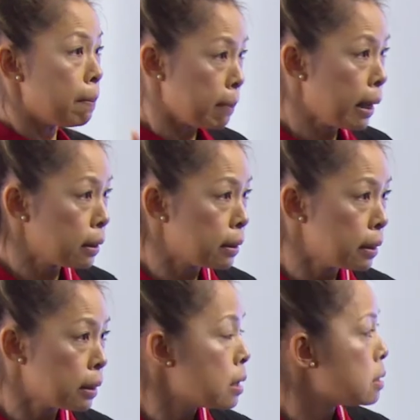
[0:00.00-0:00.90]
a
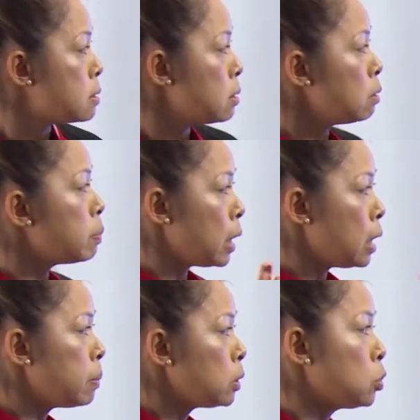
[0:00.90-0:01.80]
magnet still be
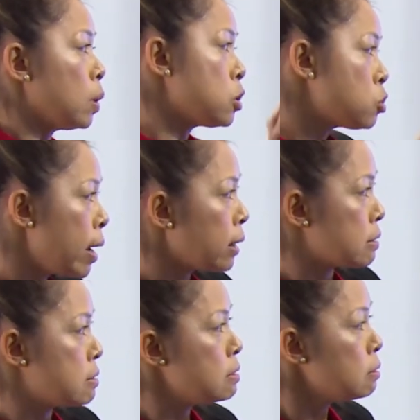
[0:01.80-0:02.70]
able to attract
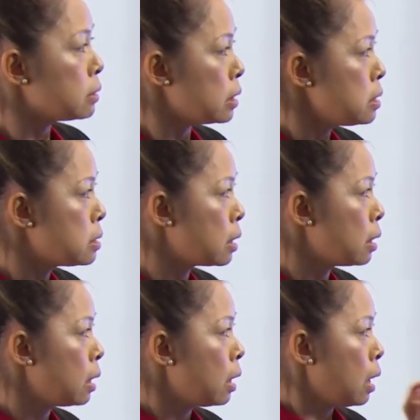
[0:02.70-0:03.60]
the steel disc
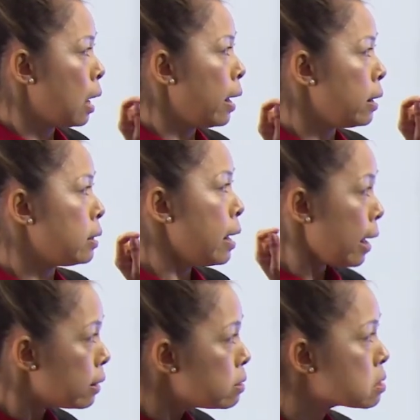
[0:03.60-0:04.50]
and
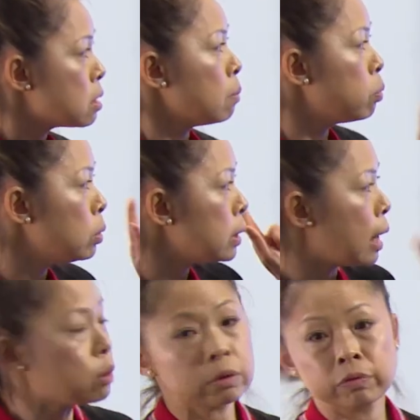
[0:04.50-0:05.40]
hence pull it
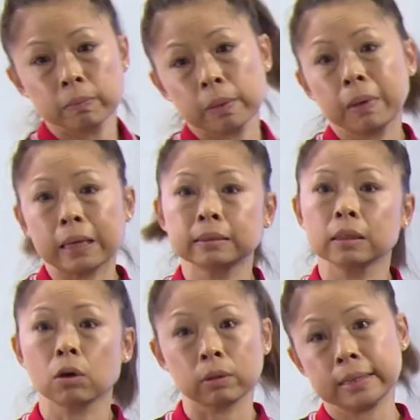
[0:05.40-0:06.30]
out from the
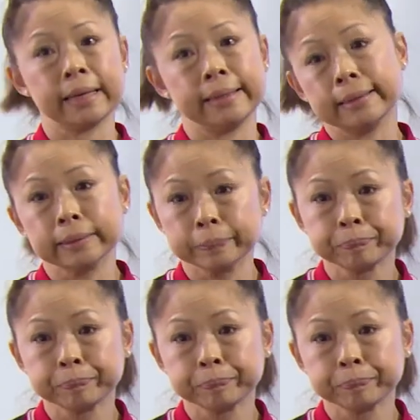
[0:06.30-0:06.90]
plastic container?